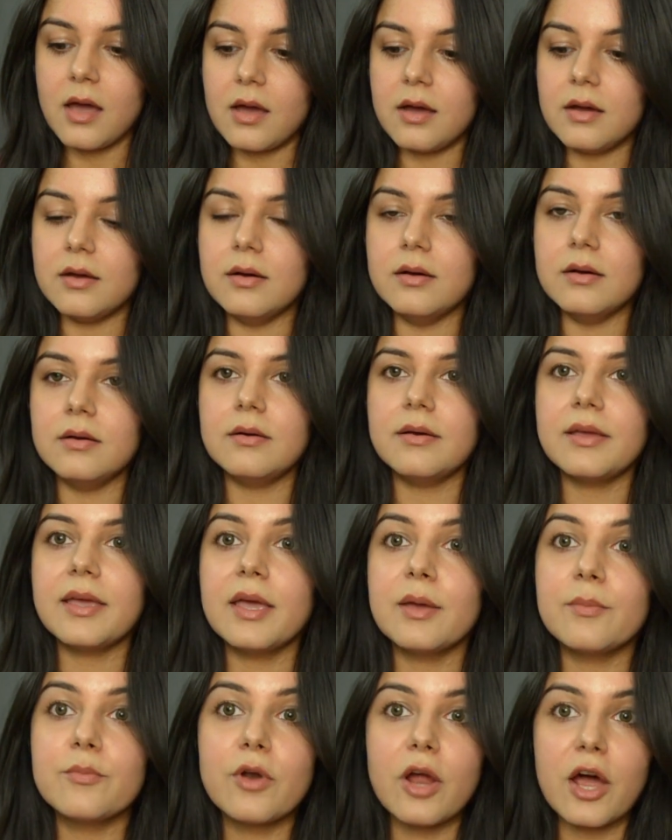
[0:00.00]
a
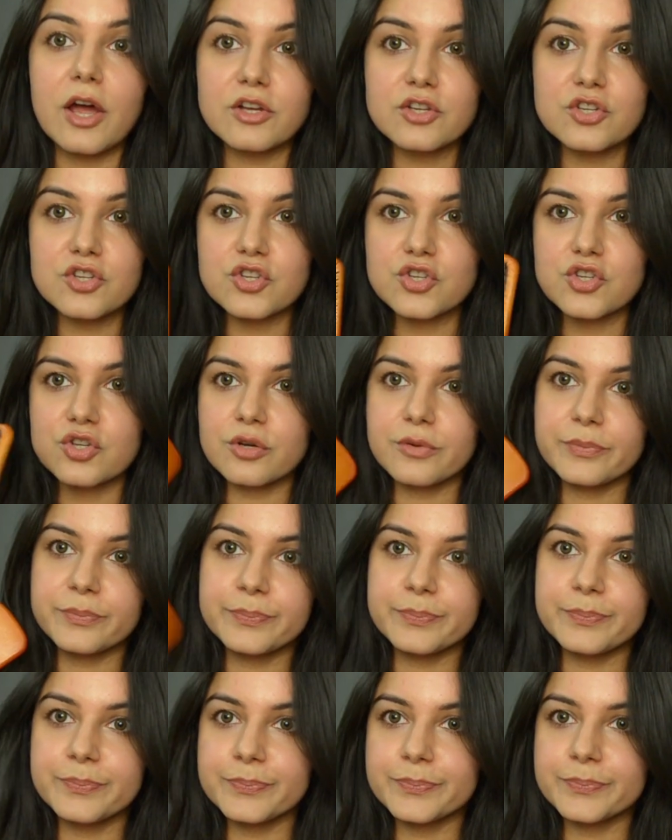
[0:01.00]
hairbrush
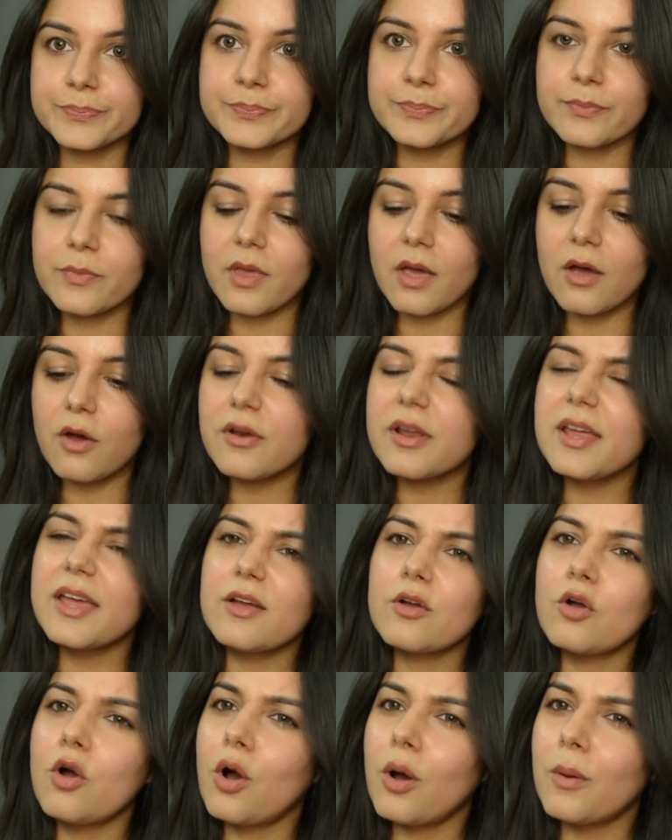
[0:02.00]
or a
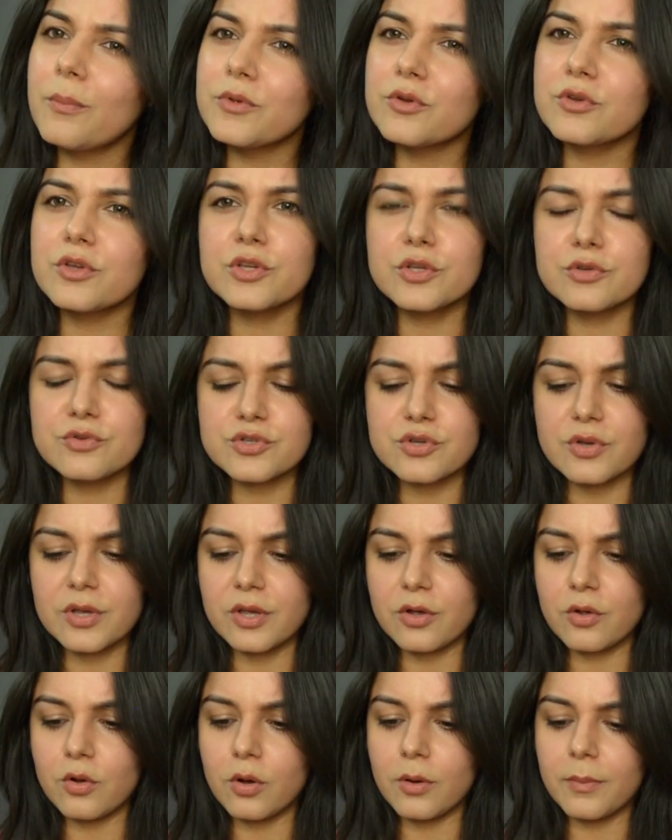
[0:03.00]
hair comb, you can use your
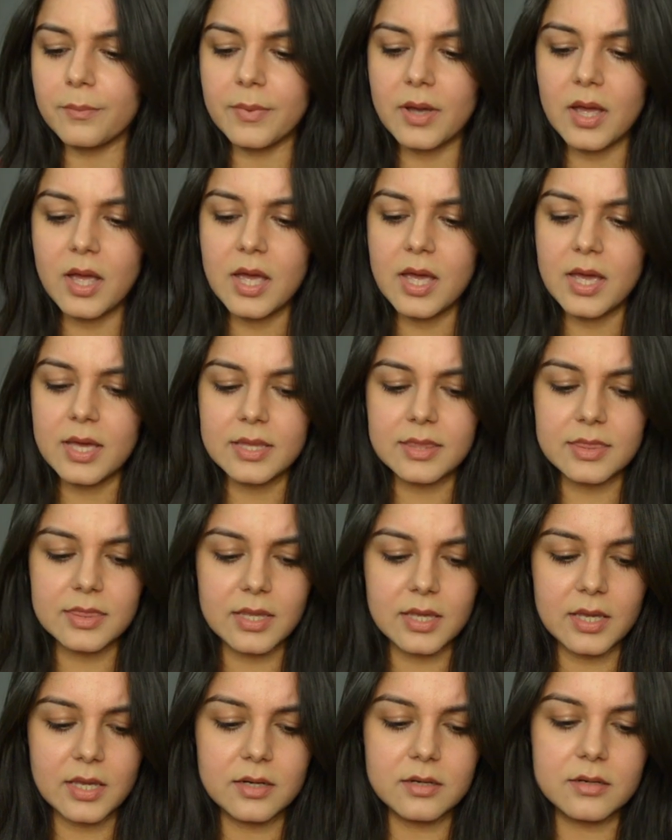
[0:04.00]
hair comb.
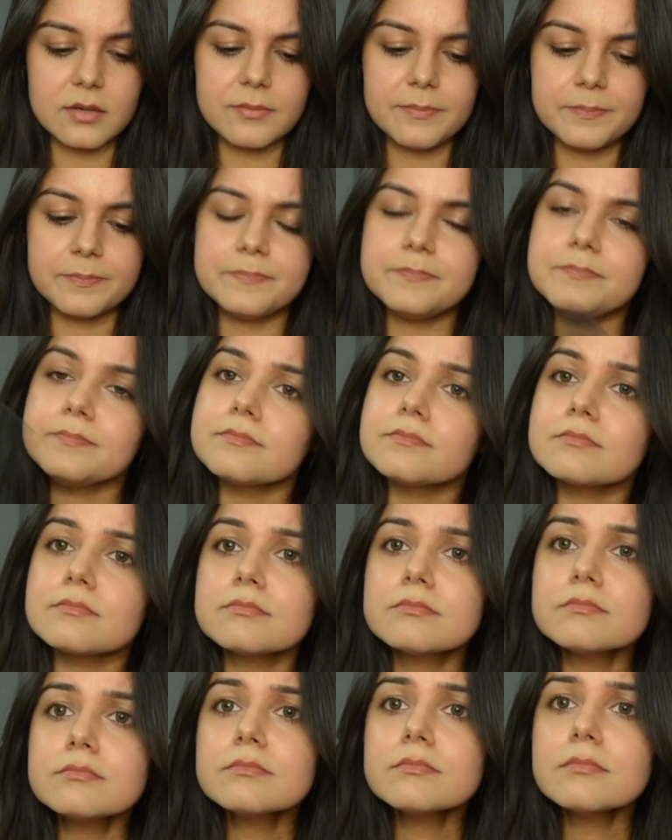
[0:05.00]
Then
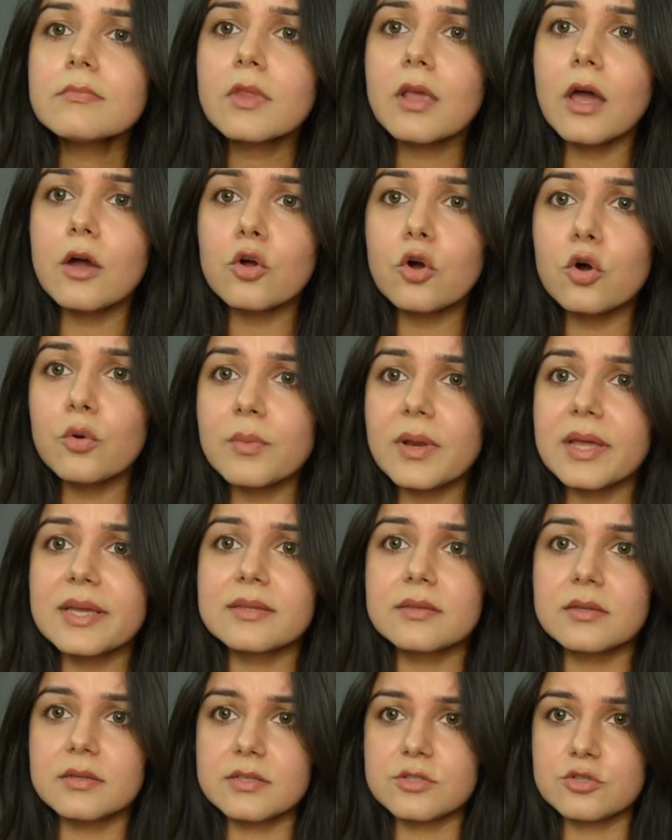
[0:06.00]
a comb
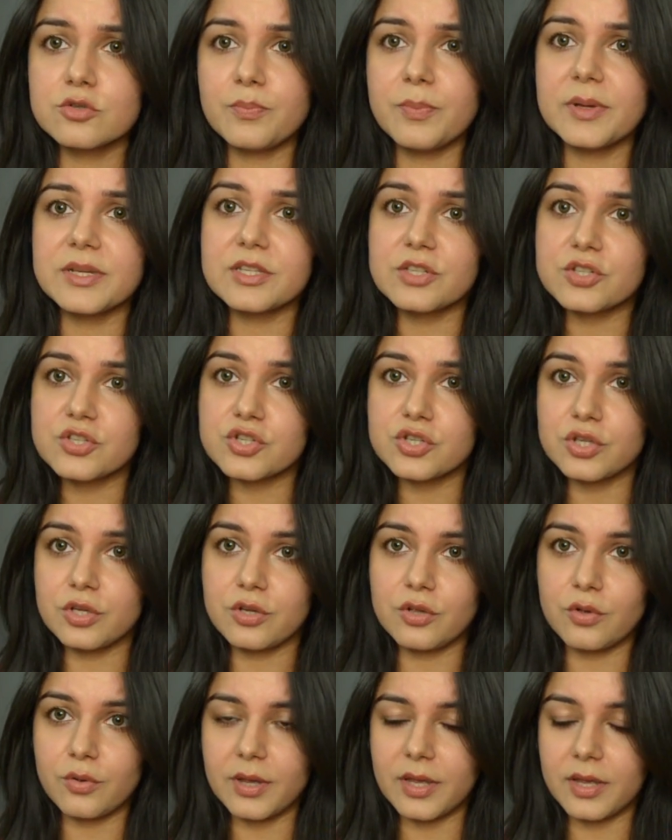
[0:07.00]
like this to
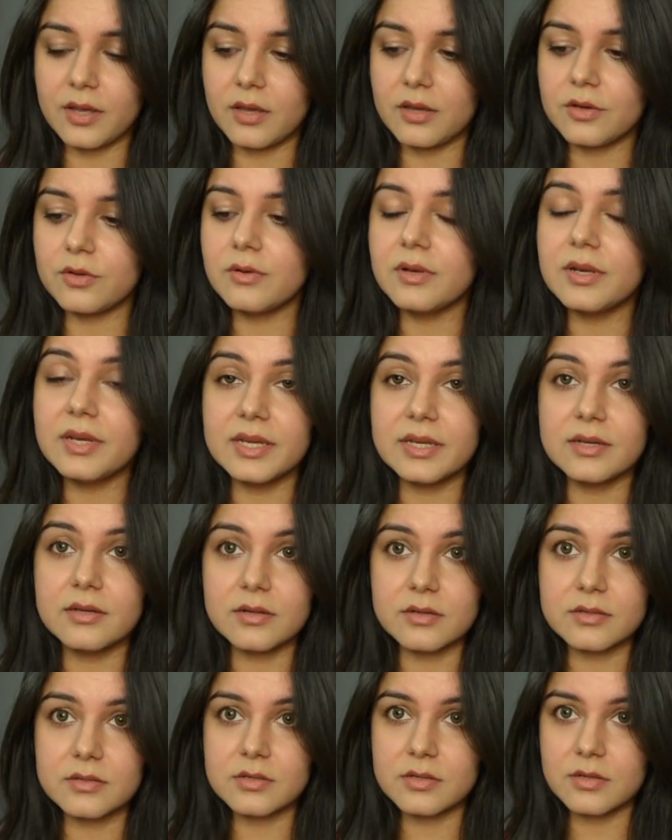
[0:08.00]
partition your hair. You'll need
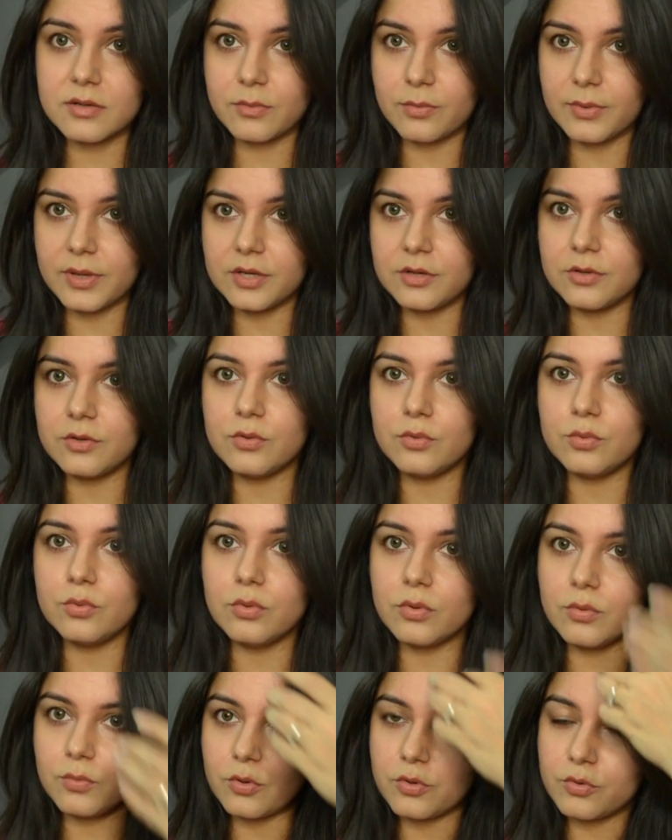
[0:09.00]
it when
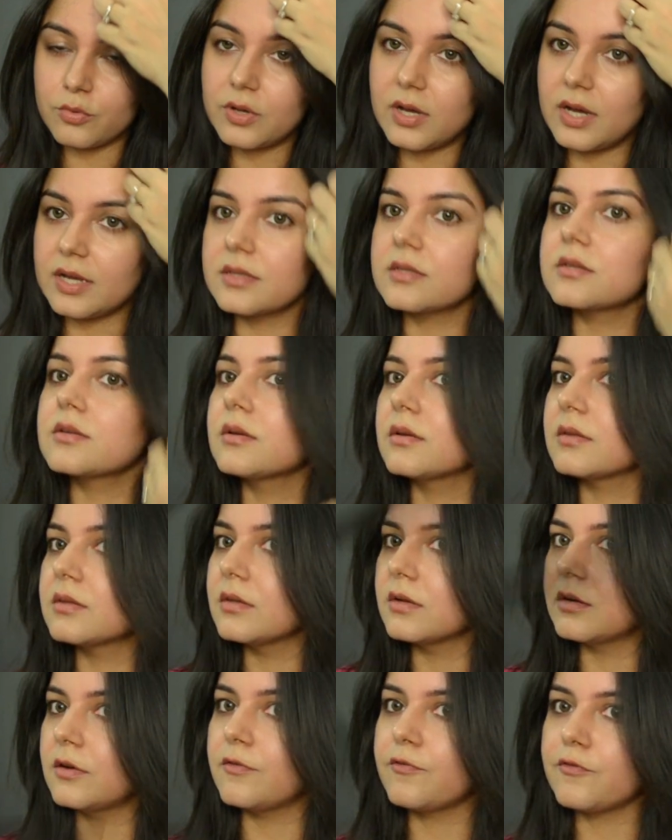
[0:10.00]
you want to cut
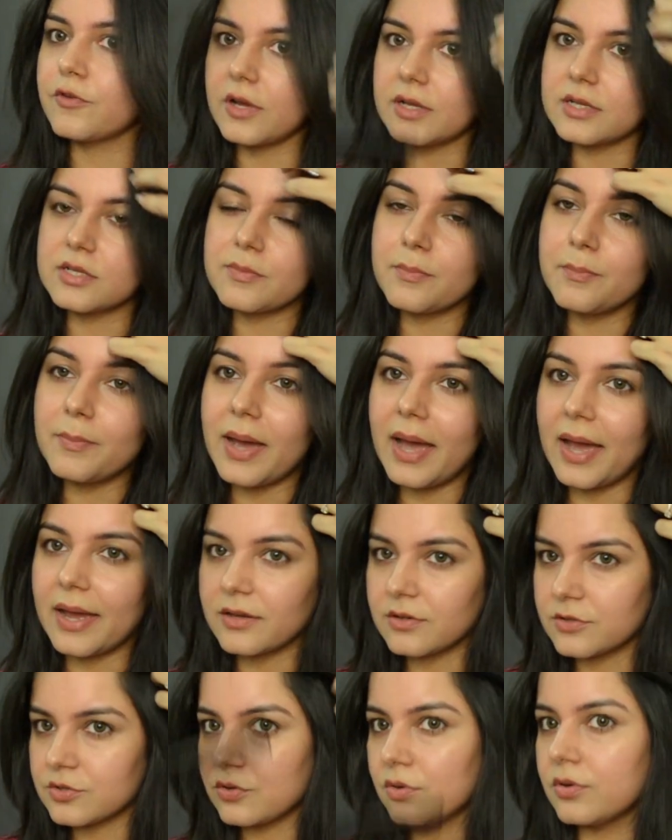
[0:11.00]
the front
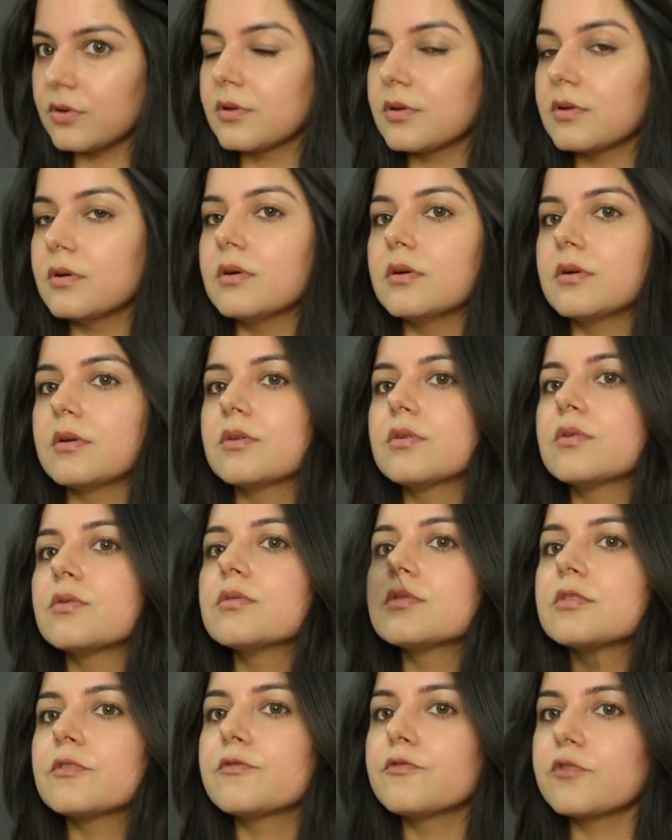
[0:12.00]
bangs or
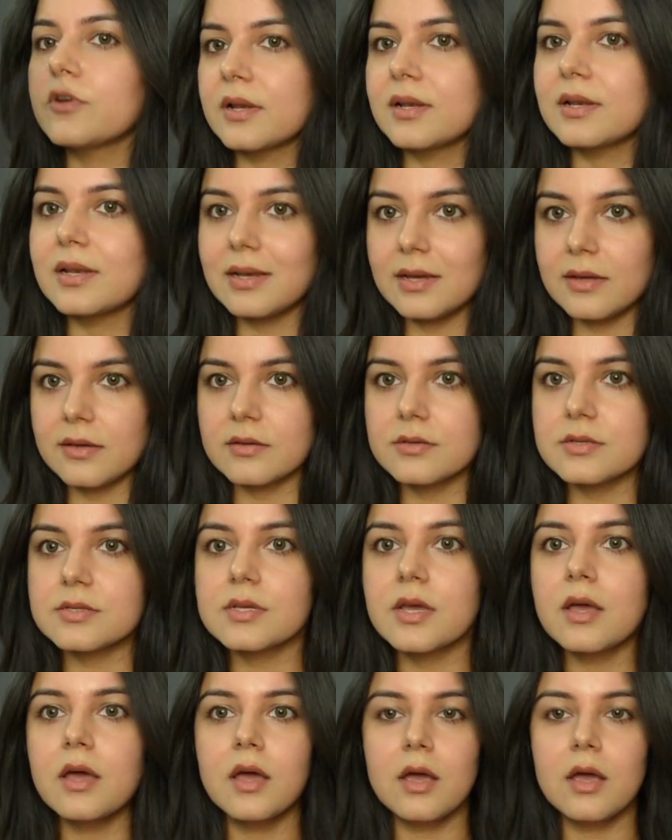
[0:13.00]
the front layers,